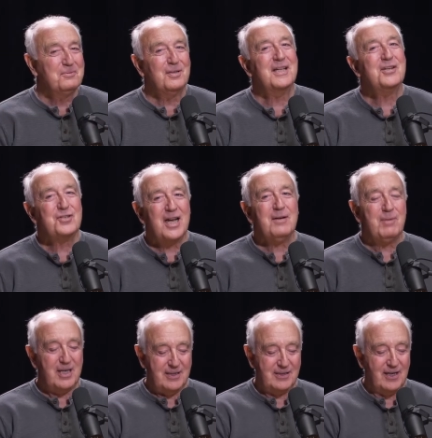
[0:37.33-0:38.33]
Well, they say
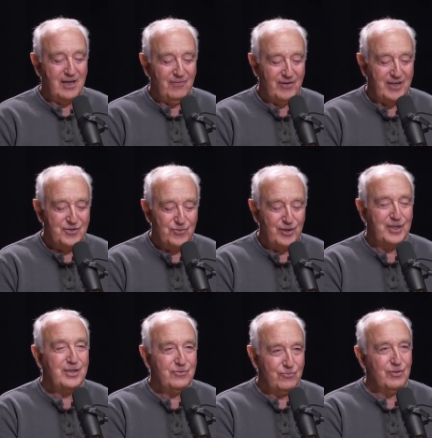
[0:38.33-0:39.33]
about golf, and it's
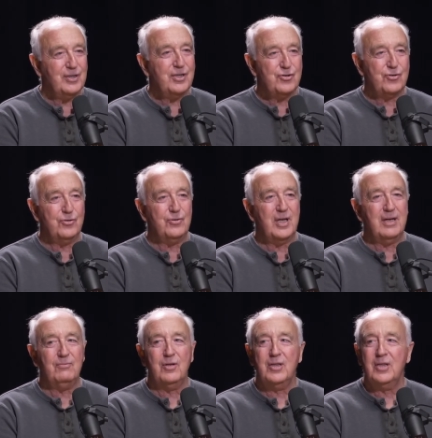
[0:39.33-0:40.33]
really really true
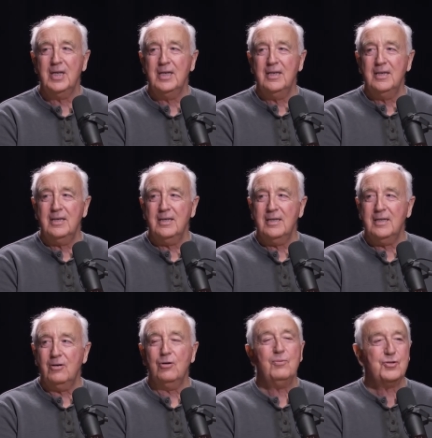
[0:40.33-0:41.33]
that with
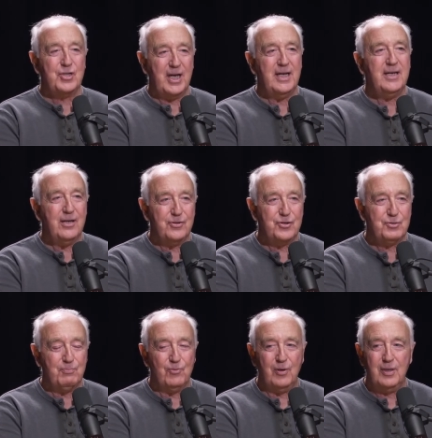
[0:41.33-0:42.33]
almost any other
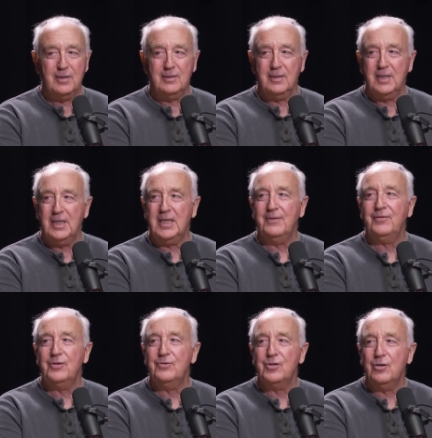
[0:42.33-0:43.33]
sport, if
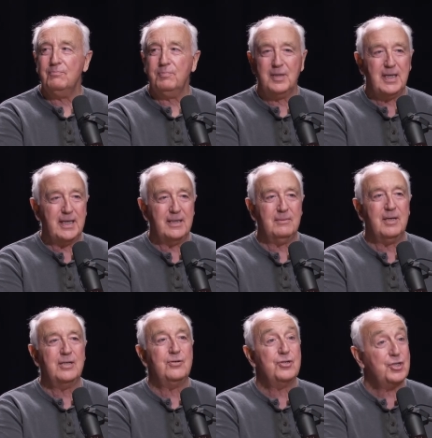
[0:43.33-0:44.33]
you don't play it
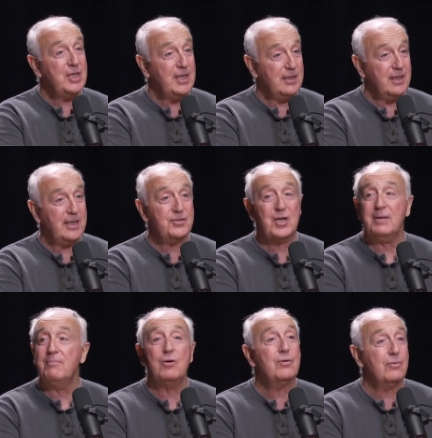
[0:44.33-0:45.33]
and you see it, like say
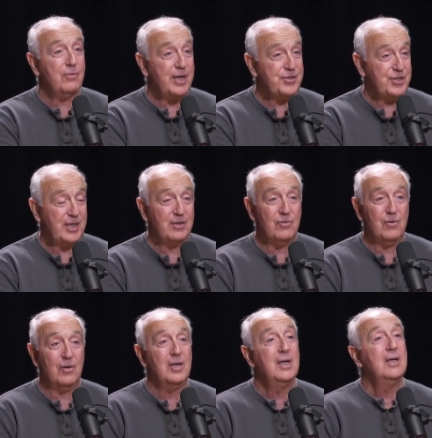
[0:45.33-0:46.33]
motor racing
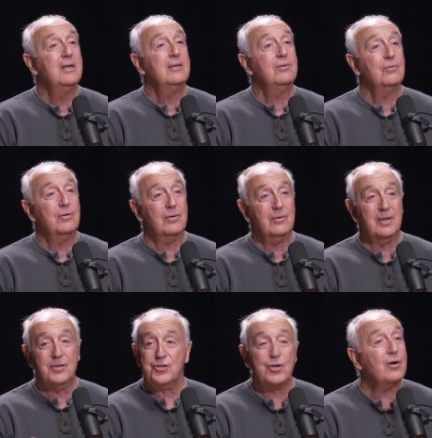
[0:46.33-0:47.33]
or or
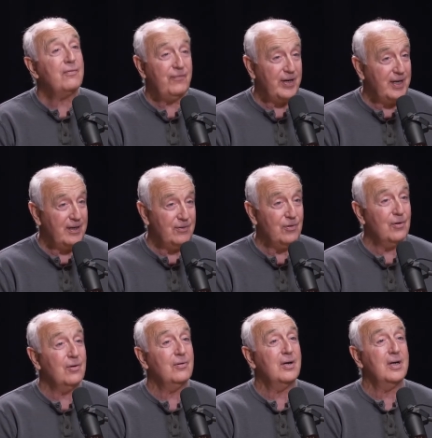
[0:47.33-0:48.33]
uh, surfing
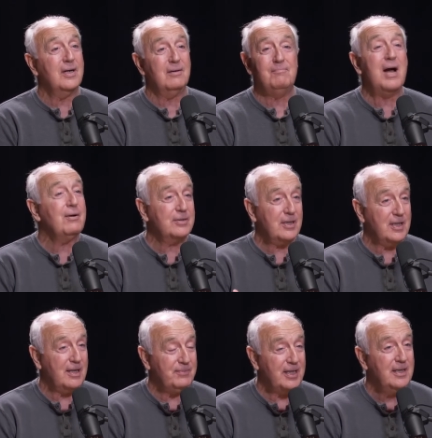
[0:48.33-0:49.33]
or uh, mountain
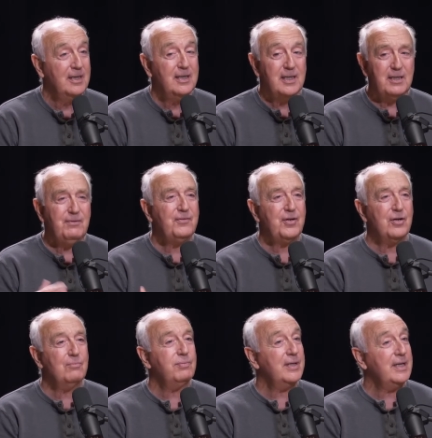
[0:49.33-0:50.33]
climbing, even if you
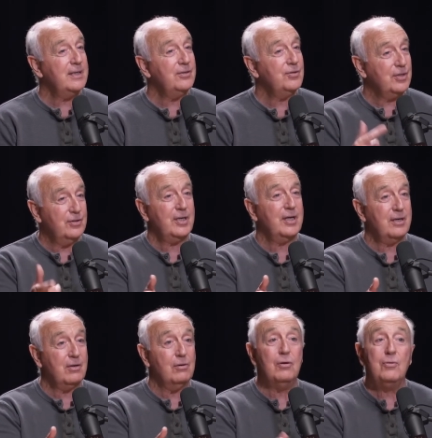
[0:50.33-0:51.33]
don't play it, you can look at it
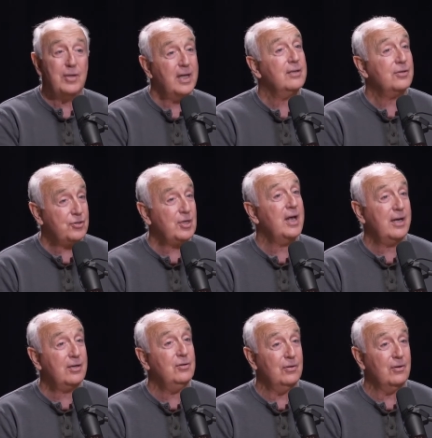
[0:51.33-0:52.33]
and go, "Oh, that looks kind
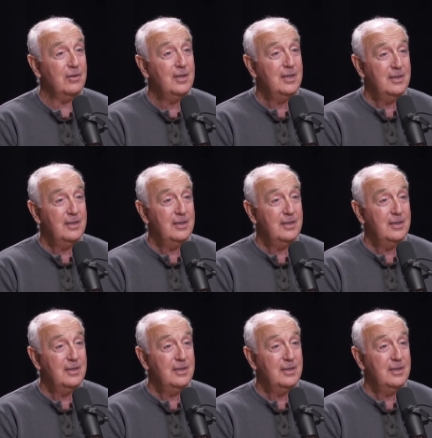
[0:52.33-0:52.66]
of cool."